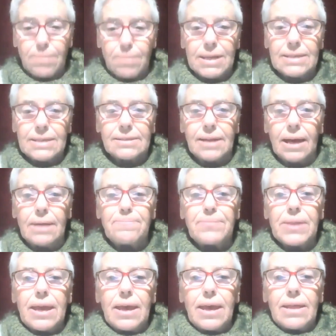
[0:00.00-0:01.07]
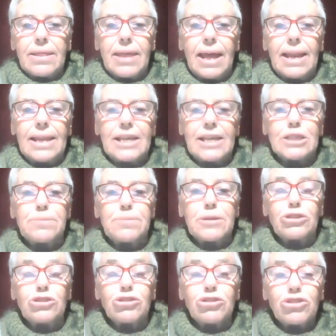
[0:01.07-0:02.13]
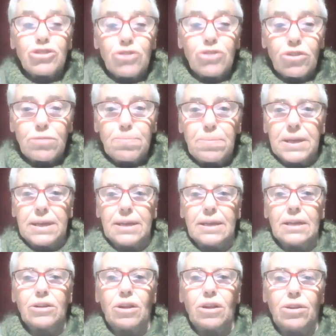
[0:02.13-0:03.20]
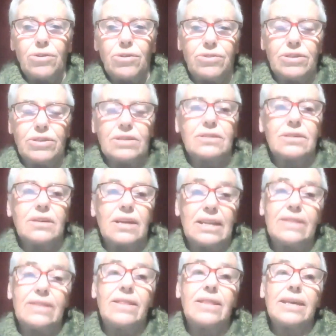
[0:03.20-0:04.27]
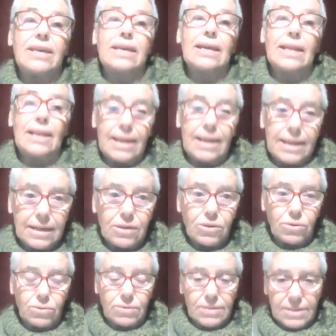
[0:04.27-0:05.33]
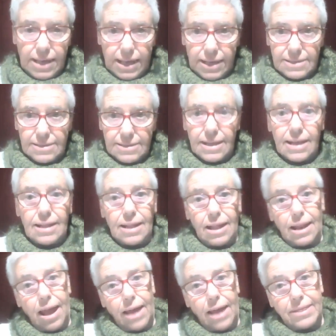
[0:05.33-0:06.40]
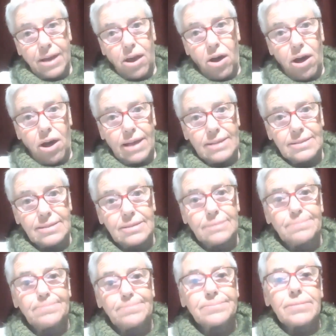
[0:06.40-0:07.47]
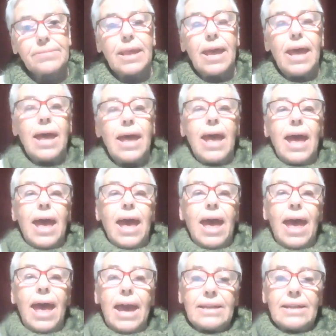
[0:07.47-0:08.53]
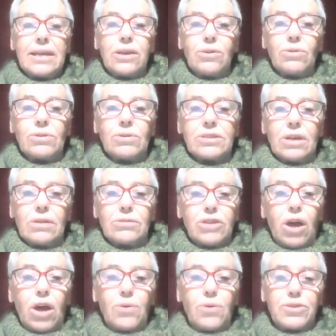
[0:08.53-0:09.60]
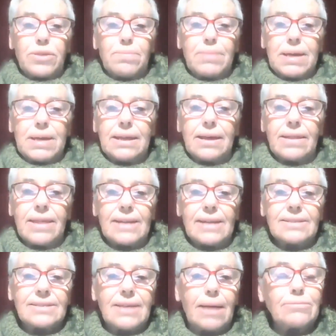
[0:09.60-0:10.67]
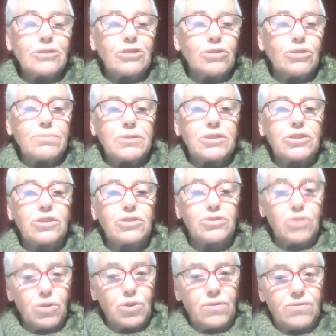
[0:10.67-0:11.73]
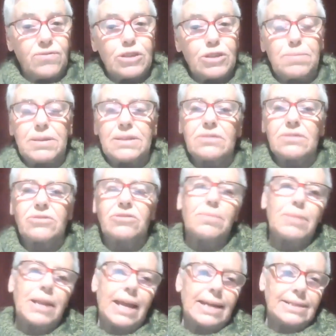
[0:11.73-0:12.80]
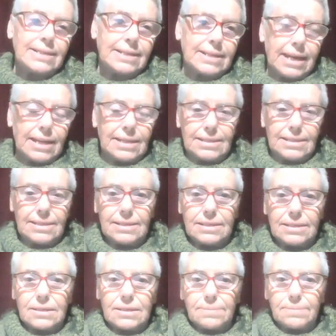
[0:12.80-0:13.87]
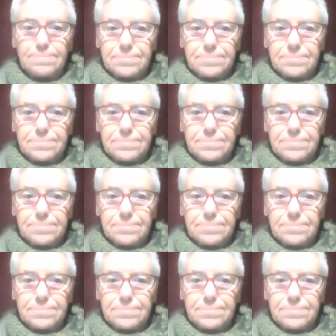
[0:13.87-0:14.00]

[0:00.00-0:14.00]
Minister, that lesbians should be included in the illegal sex, like the guys. And he also told the media that some groups deserve to be discriminated against.